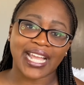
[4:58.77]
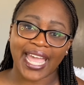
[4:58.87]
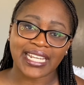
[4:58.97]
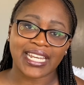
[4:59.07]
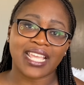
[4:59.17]

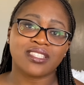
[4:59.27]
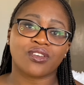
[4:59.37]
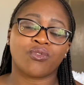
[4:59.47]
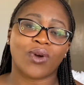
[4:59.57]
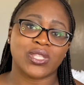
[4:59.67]
guidelines
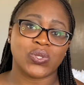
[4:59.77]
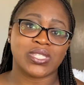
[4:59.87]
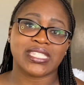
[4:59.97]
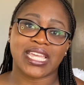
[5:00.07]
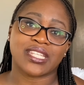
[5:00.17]
of what to
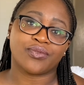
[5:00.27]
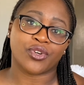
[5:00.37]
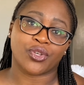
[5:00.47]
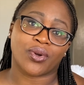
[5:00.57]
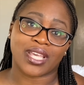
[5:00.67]
study for
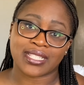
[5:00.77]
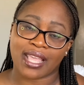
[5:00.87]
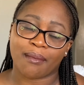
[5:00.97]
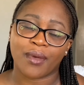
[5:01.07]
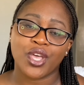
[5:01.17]
your
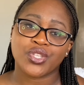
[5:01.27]
exam.